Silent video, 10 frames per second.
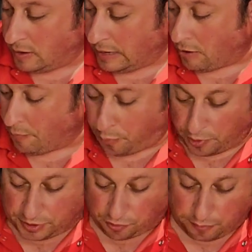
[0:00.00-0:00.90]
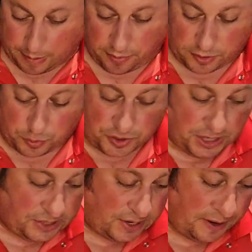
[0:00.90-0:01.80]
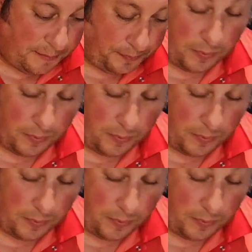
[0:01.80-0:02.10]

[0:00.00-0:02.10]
Now, important to remember as we're seasoning,